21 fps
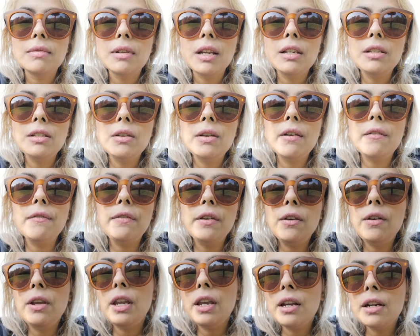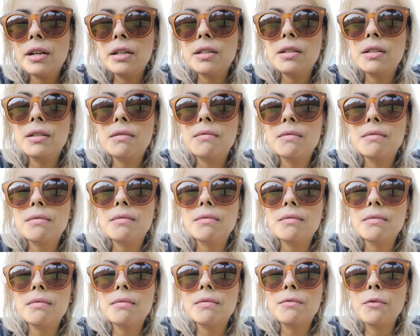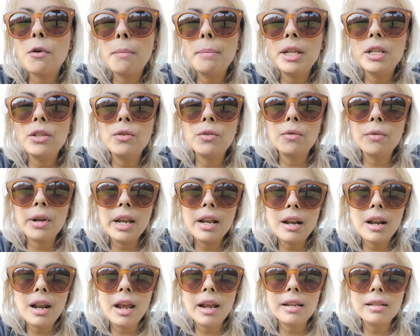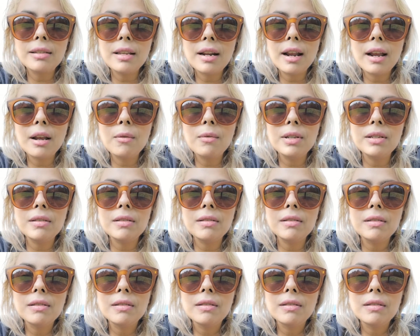It took a few years for me to realize that I was